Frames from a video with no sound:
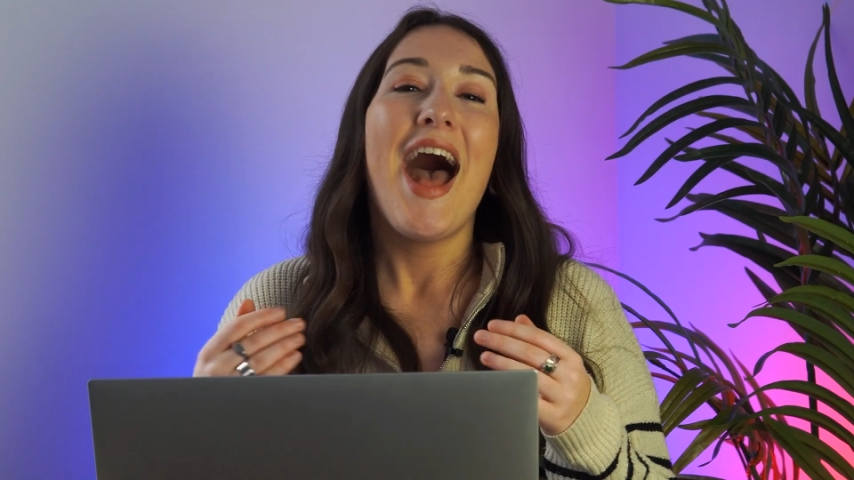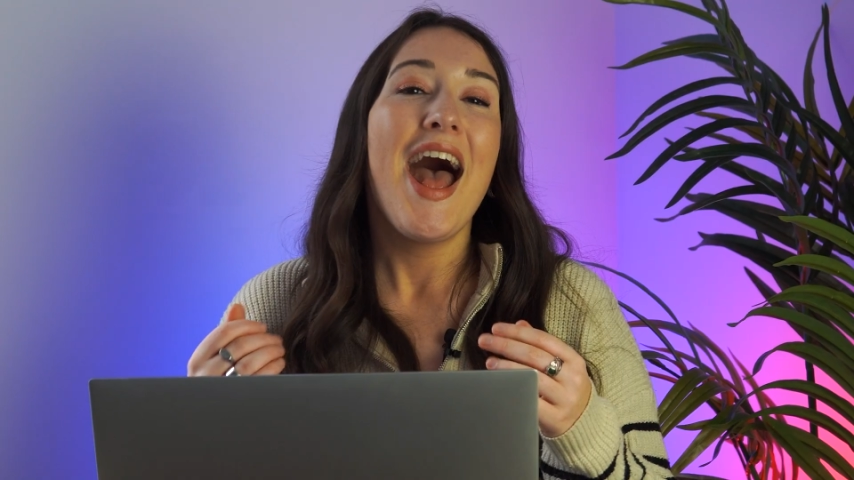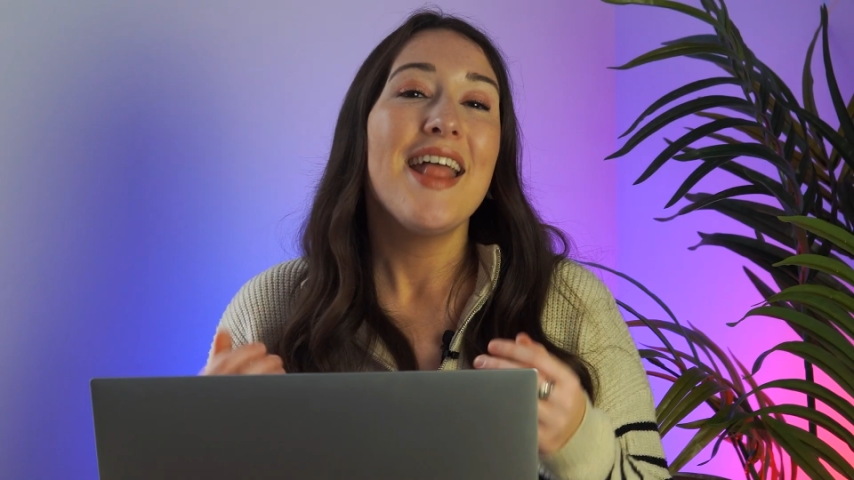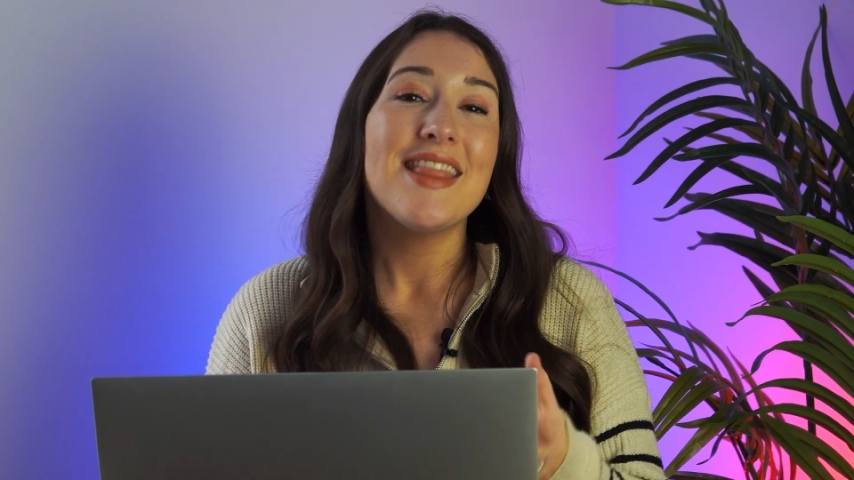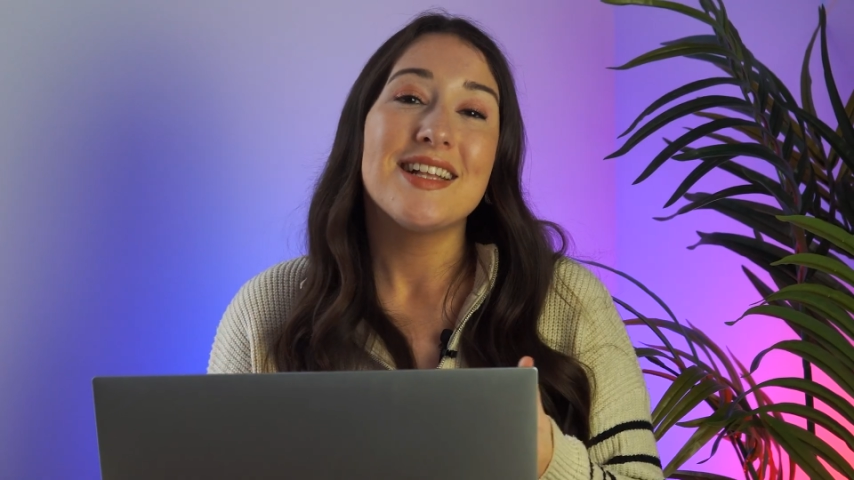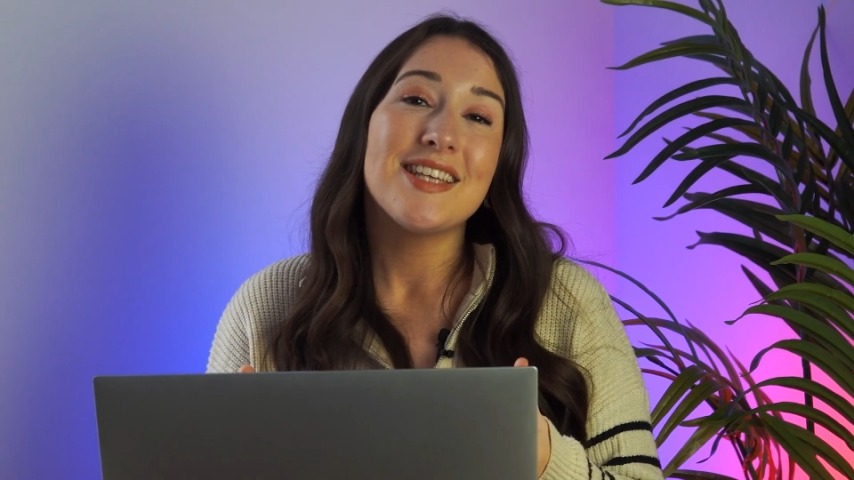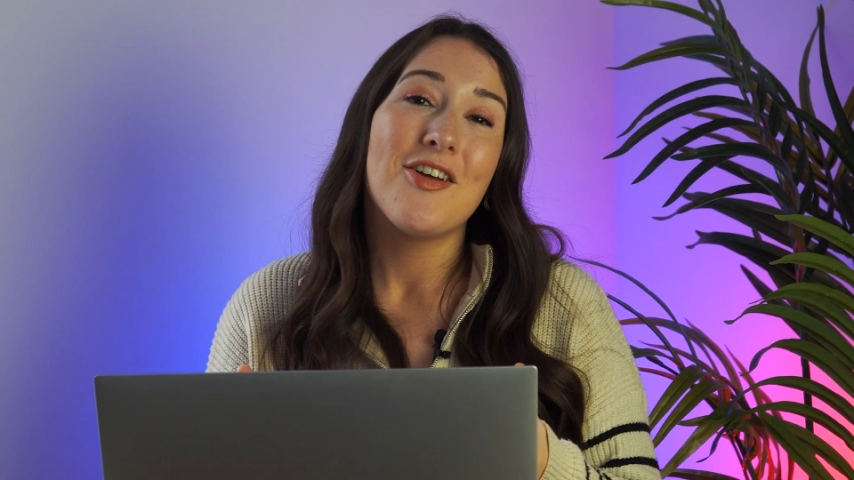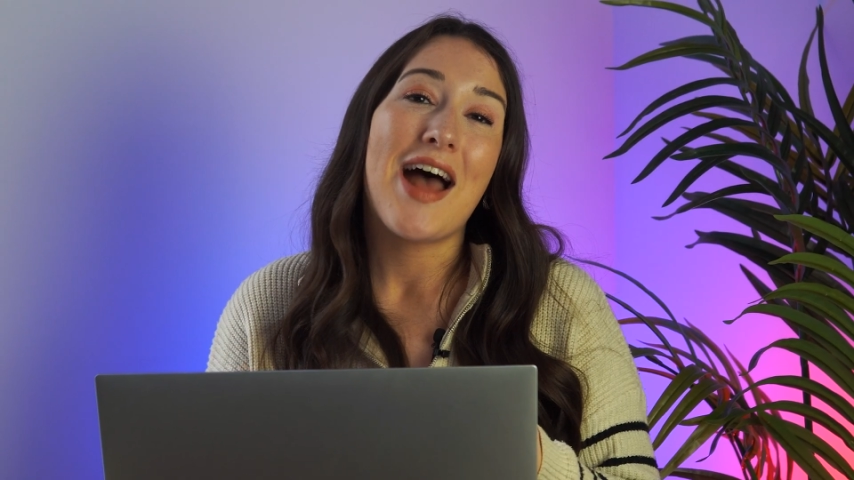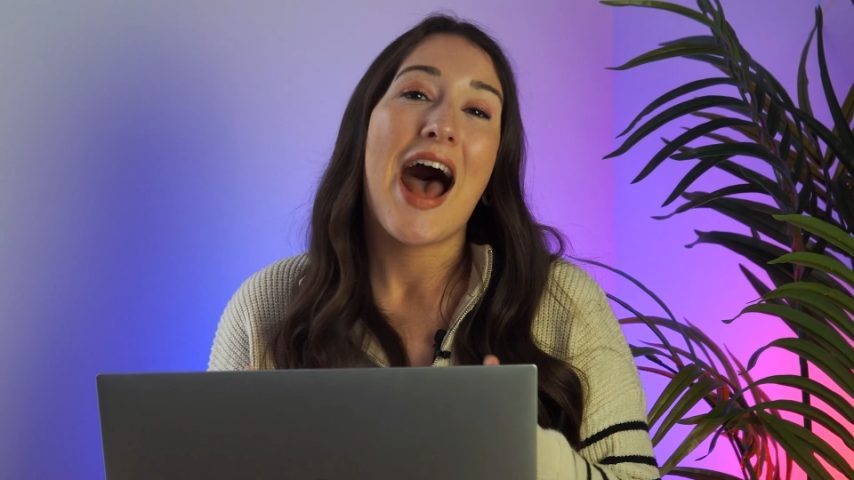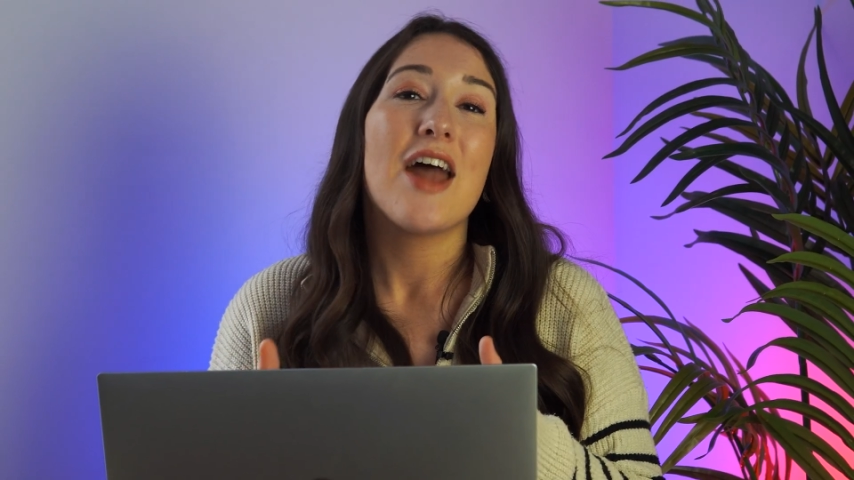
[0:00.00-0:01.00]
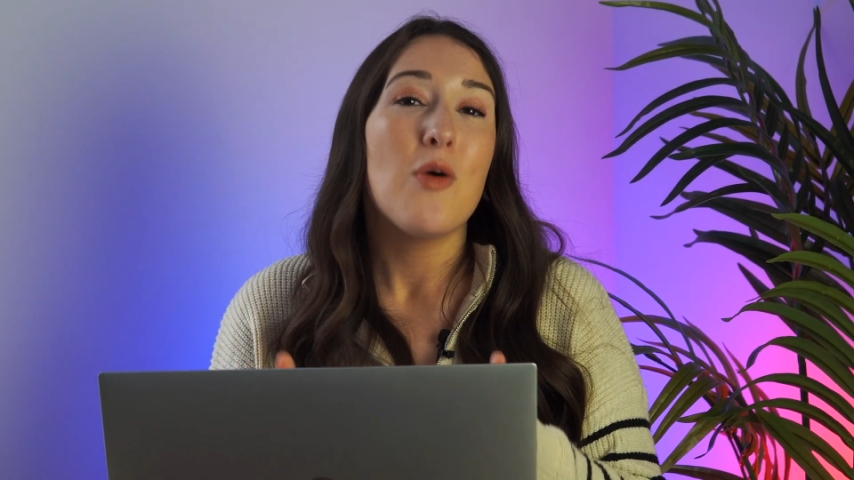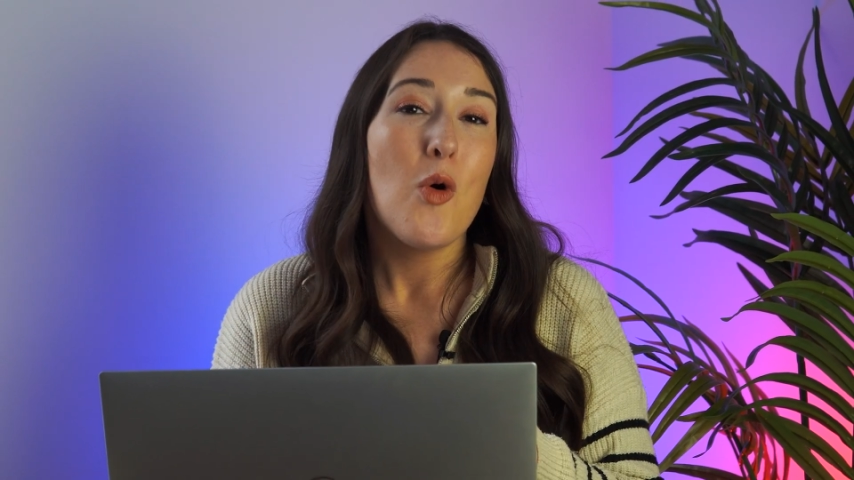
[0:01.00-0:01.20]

And that's how to add